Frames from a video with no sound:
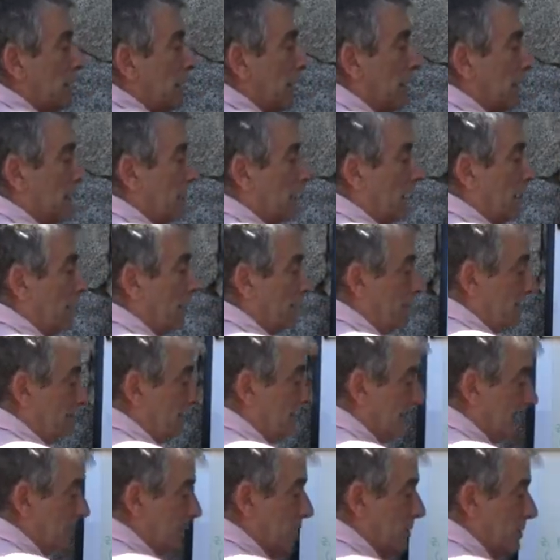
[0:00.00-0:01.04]
uh,
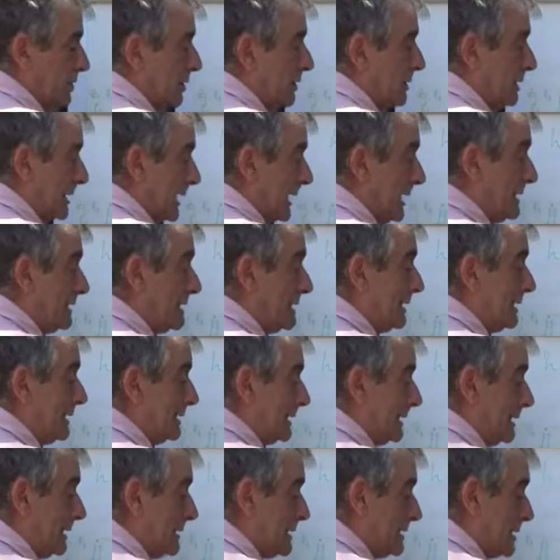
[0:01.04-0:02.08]
because
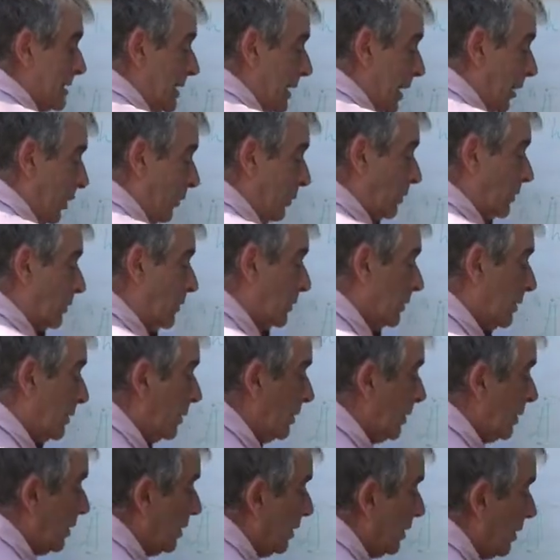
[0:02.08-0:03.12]
density is low,
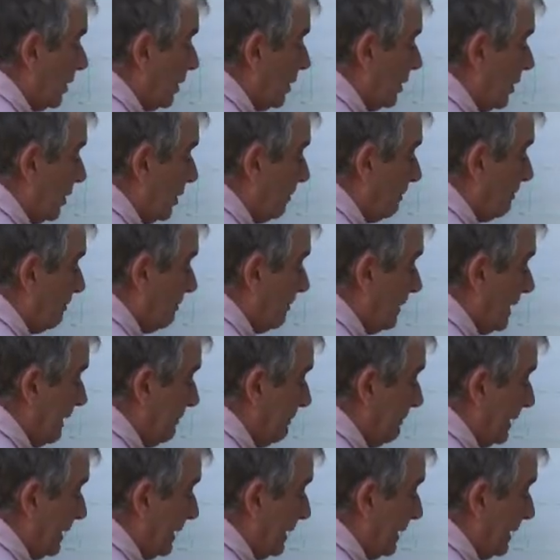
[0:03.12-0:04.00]
P